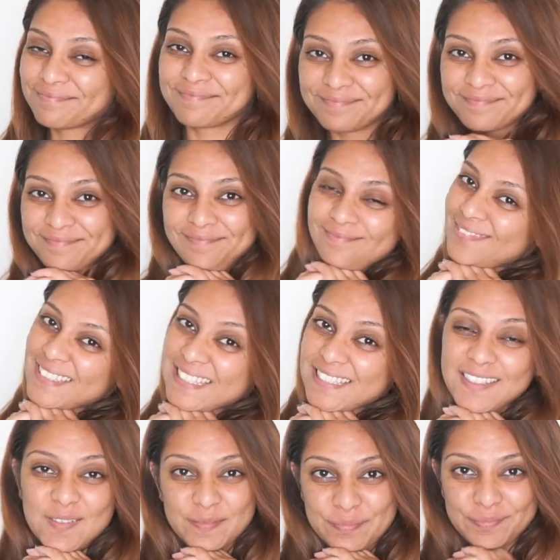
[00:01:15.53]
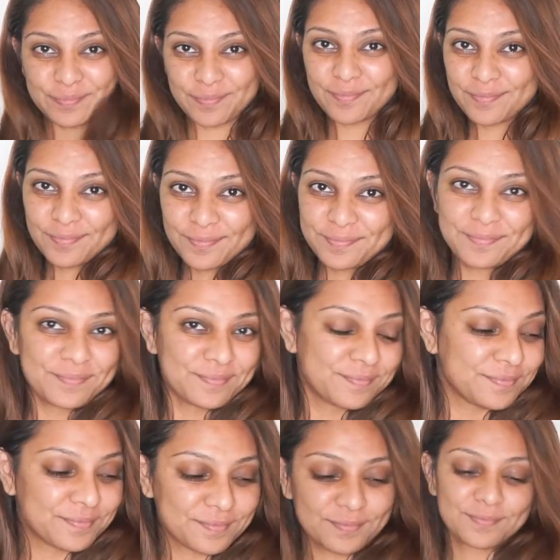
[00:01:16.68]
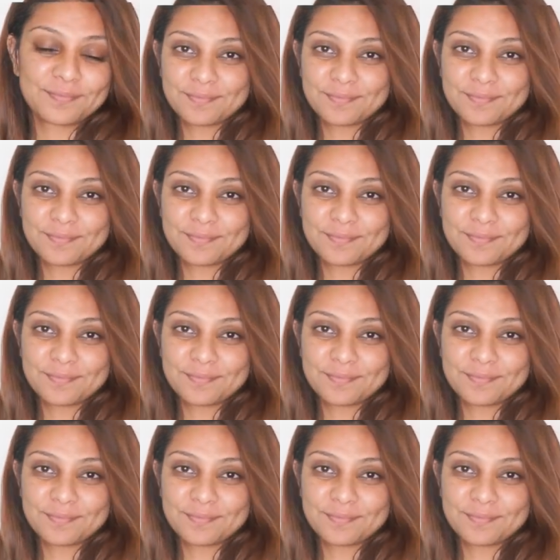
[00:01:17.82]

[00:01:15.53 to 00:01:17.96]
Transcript: you can wash it off and it reveals really nice